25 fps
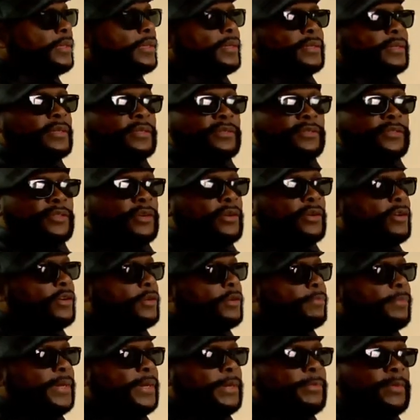and this
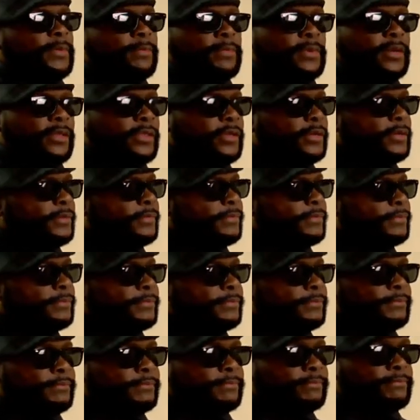dog baby mother
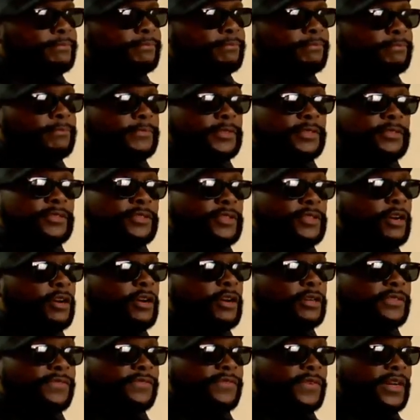just
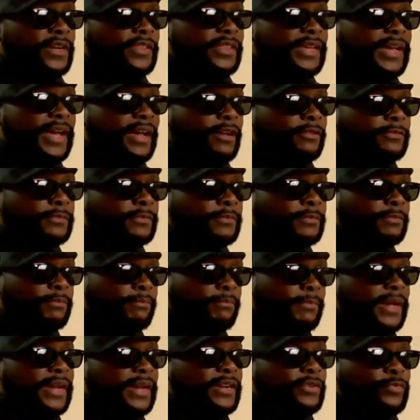dogged the father out.
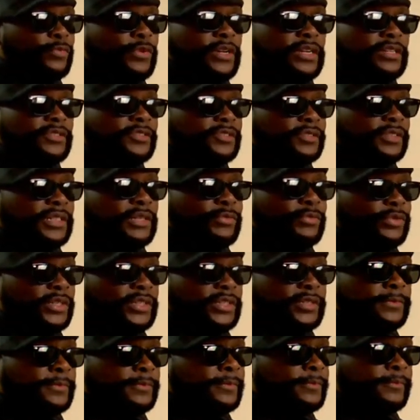Might as well say
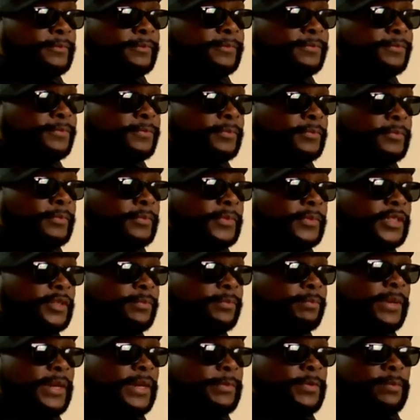when this
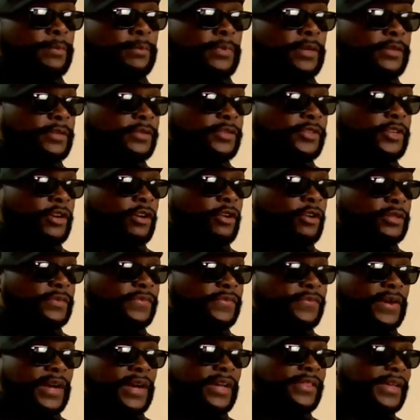baby mother dogged the
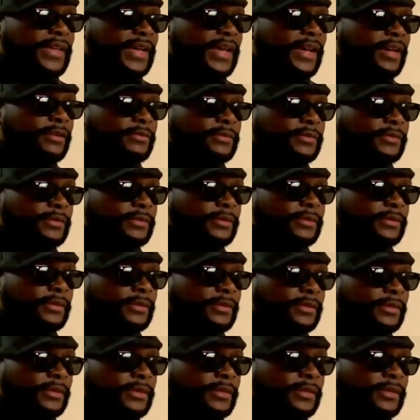father out,
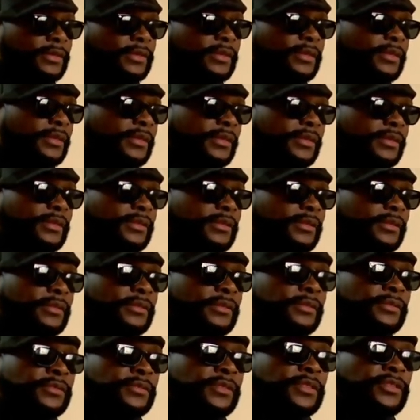
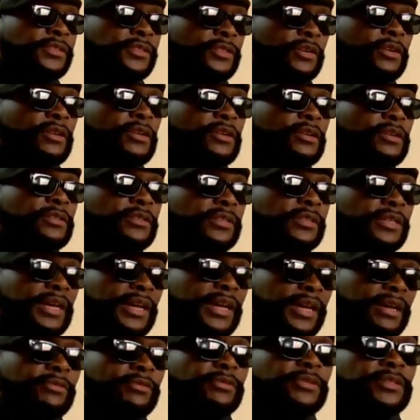she dogged
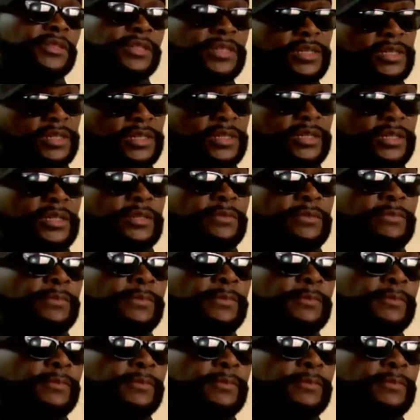out the kid